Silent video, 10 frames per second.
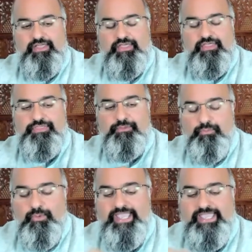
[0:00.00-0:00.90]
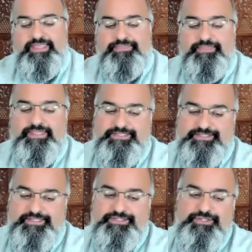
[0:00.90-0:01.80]
The way that
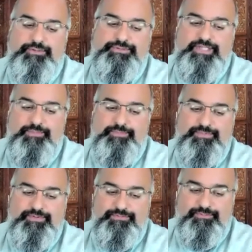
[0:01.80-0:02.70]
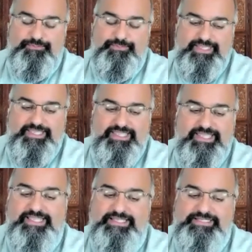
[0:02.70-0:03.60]
this shows up for me
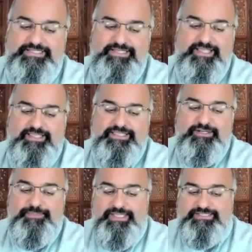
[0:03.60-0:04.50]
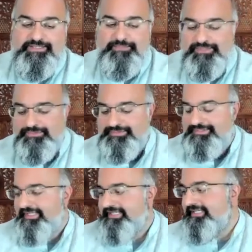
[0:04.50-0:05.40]
is, being someone who
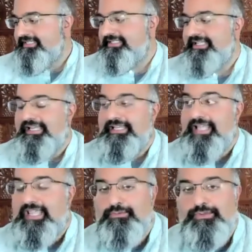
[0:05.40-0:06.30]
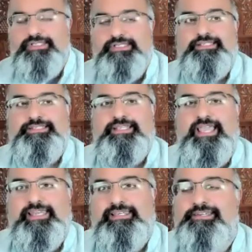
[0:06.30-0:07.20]
studies languages
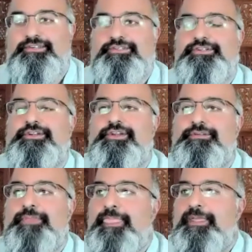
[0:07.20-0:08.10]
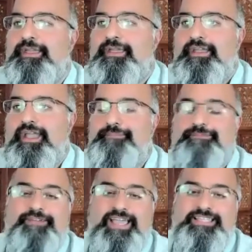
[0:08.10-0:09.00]
and literature,
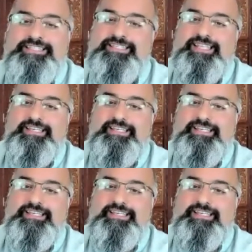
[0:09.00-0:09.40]
I'm fascinated